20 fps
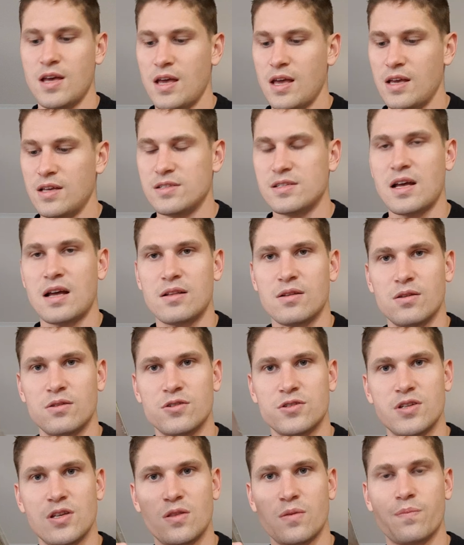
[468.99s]
is that you
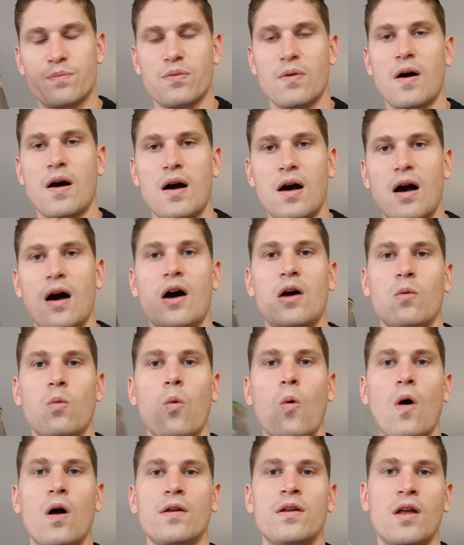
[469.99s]
see, I
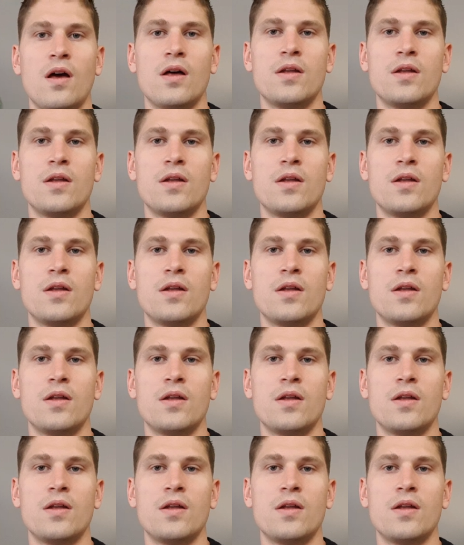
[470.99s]
won